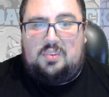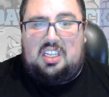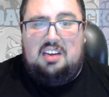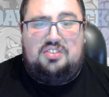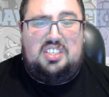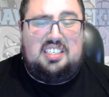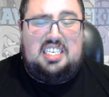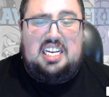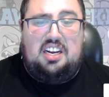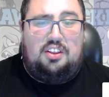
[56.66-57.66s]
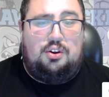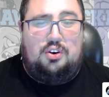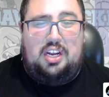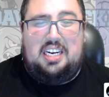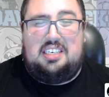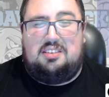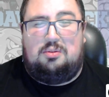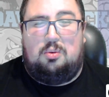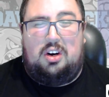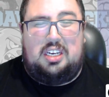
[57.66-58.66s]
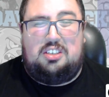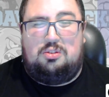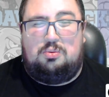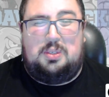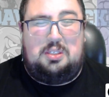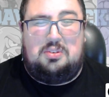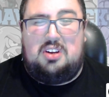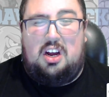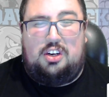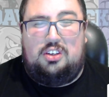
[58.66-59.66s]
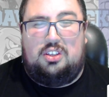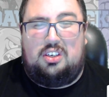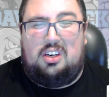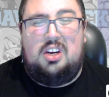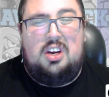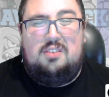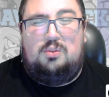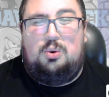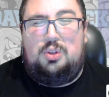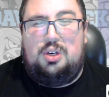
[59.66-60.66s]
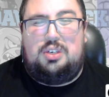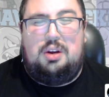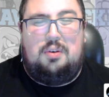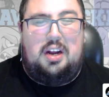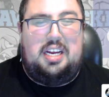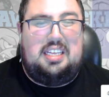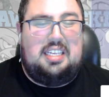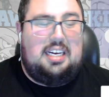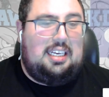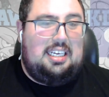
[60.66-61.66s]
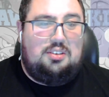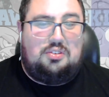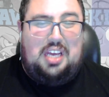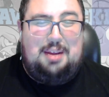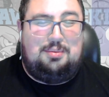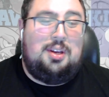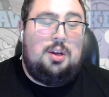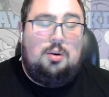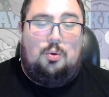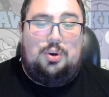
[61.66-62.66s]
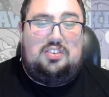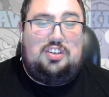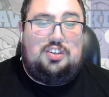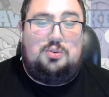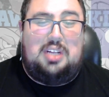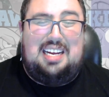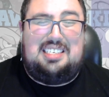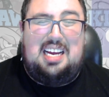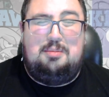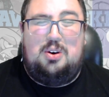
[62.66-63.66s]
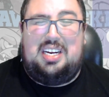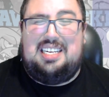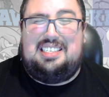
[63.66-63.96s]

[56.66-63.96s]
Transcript: of 16 1/3 innings of work, and it just really was not a good look for Julio Teheran in those games. Well, what does he do? Last time out against the